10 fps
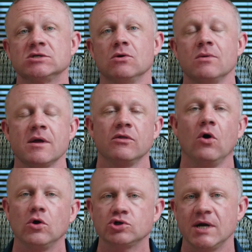So the
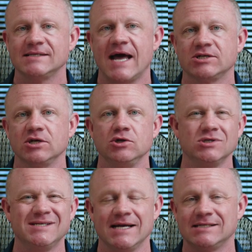whole transaction
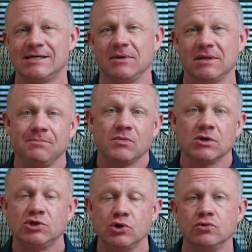usually takes typically
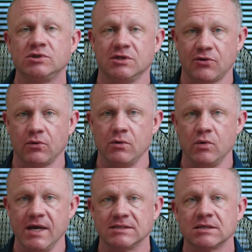2 to 3
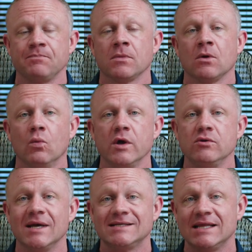weeks. When
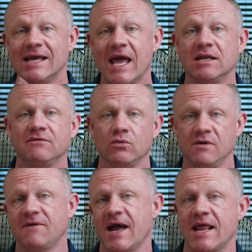you get to the end of the
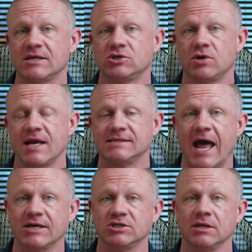refinance
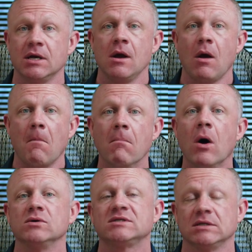transaction,
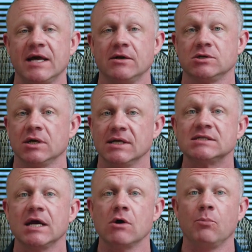most lenders are going to
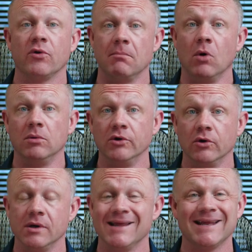set you up with a mobile
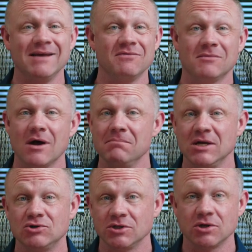notary that can even come
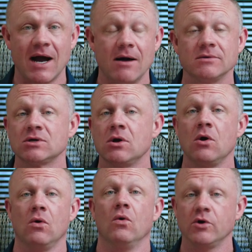meet you at your house
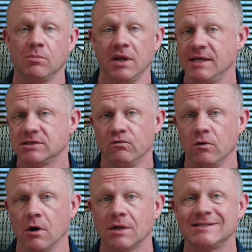or your place of
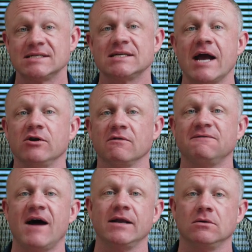work to sign your
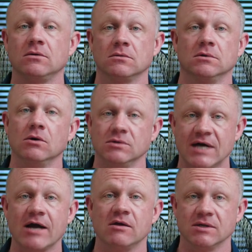final loan
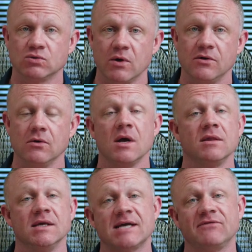documents with you.
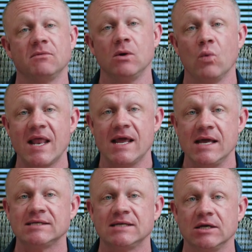These have to be wet
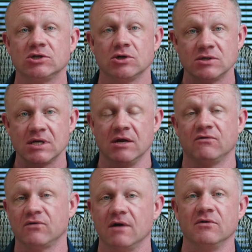ink signatures in
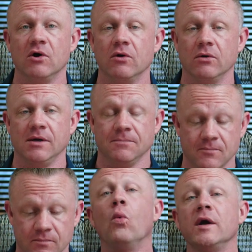front of a notary.
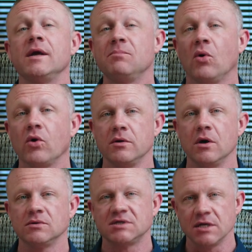One important
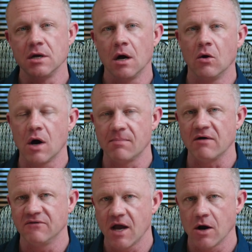note to know
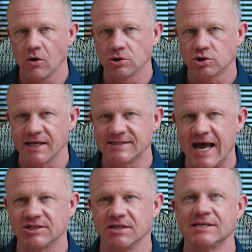about VA IRRRL
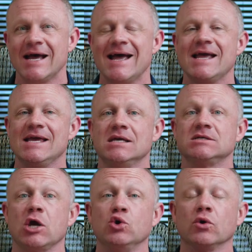transactions
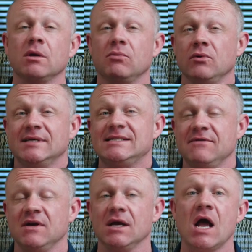is you're going to be
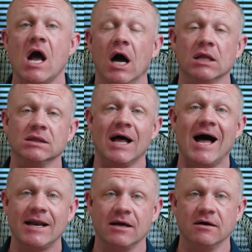receiving a
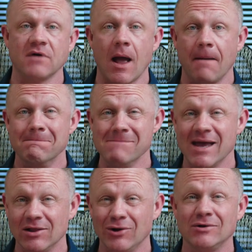lot of
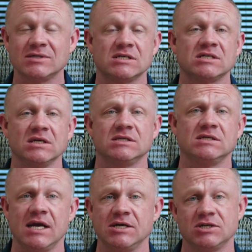mailers,
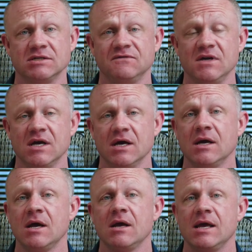solicitations via
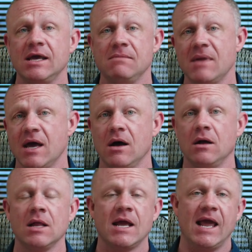
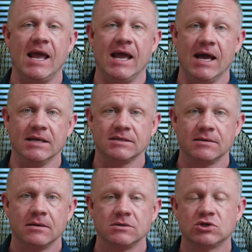email, and
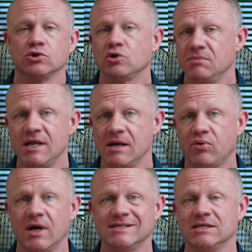social media
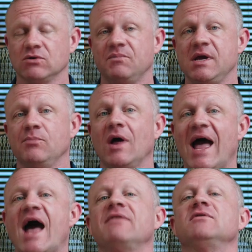presence of people
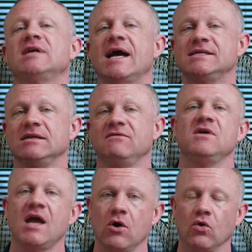advertising the
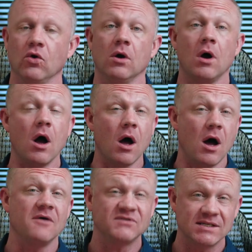VA IRRRL.
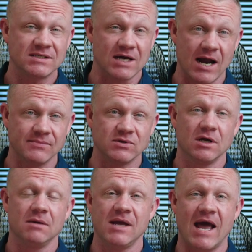Oftentimes they're
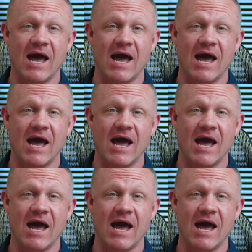going to be